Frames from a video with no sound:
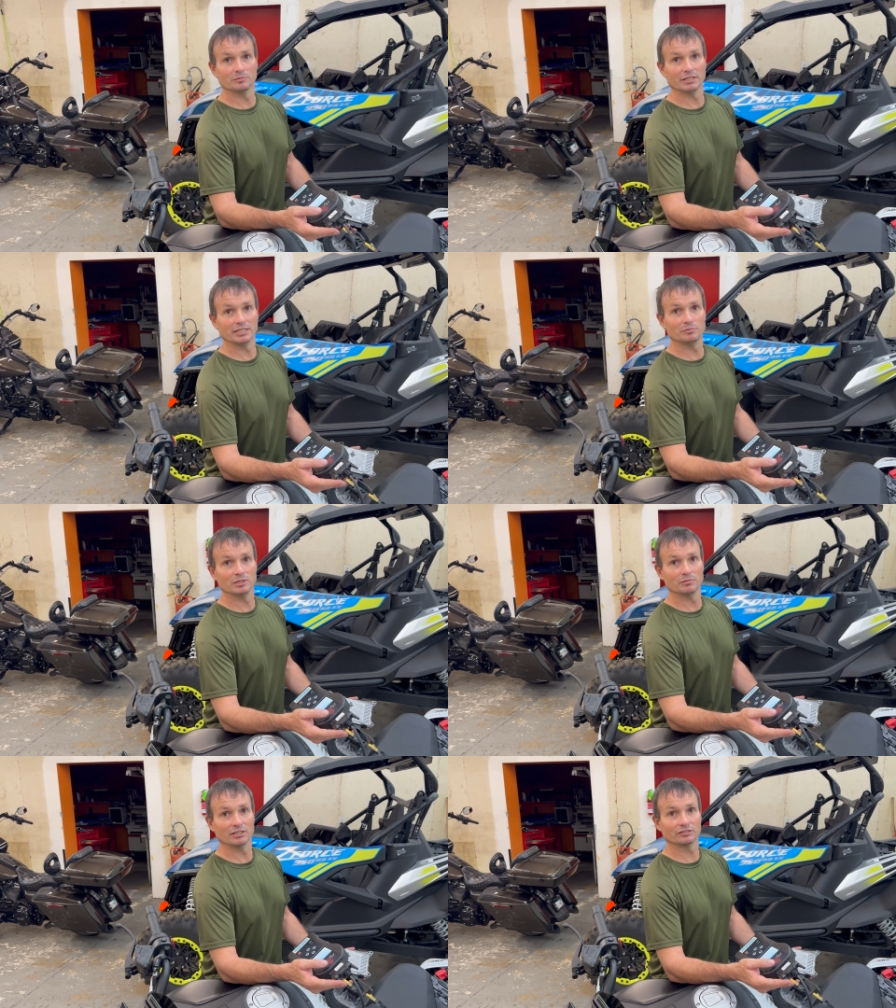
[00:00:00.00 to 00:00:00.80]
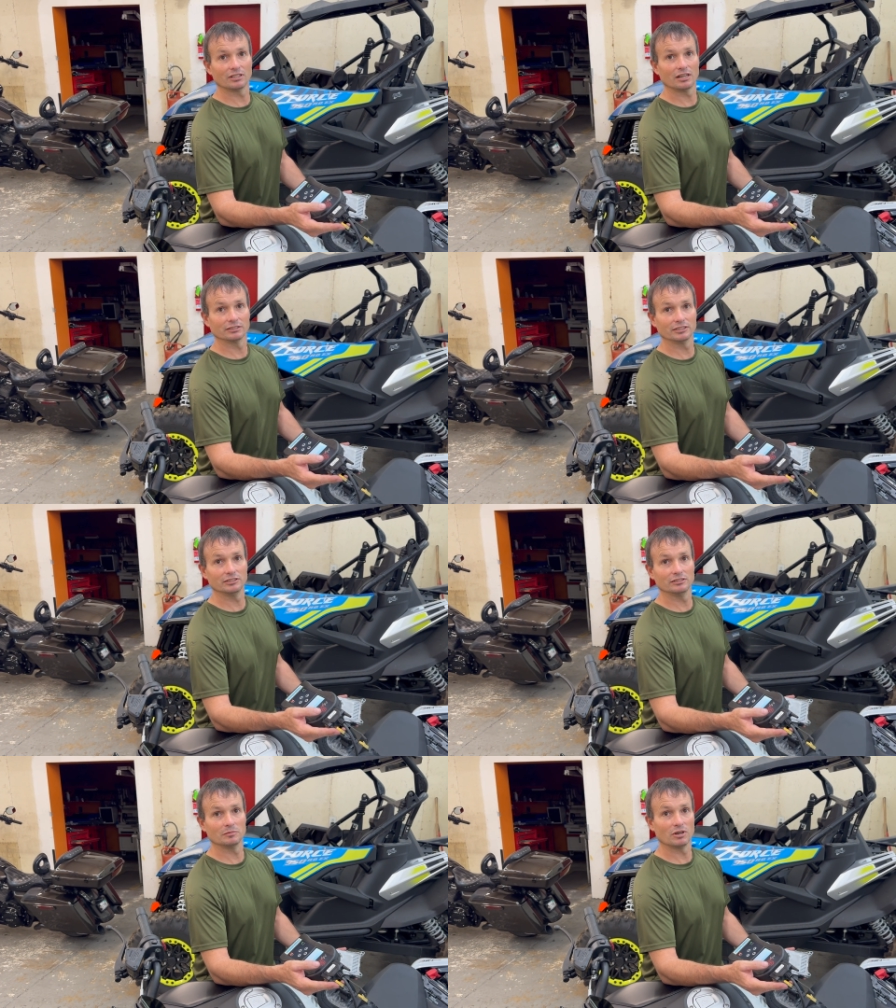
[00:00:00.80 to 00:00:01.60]
I need to put my stock
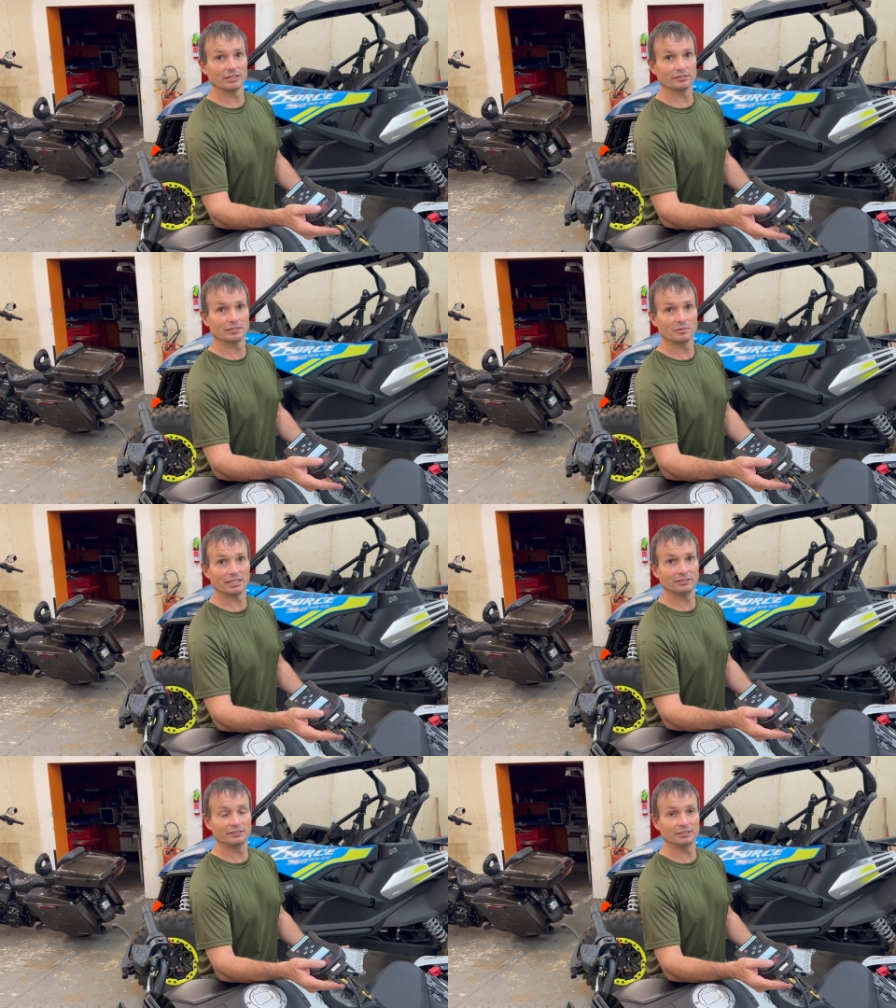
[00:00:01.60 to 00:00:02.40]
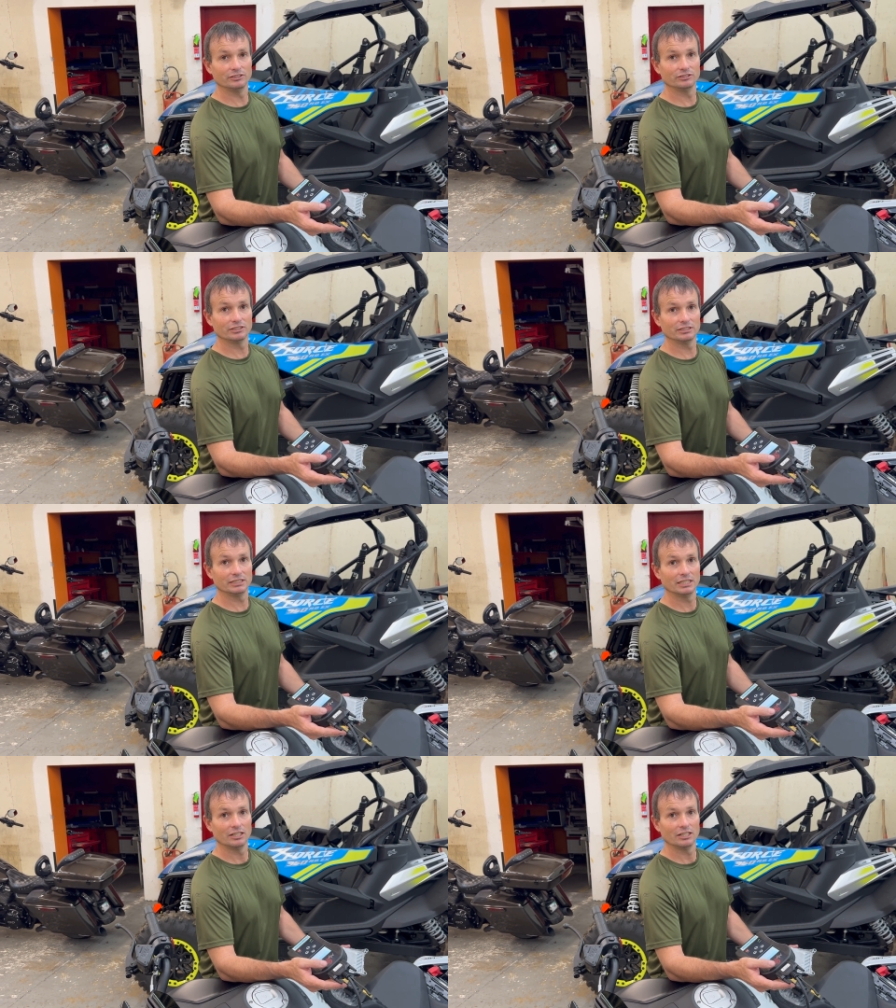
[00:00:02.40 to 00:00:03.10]
tuned. I might send my ECU to you.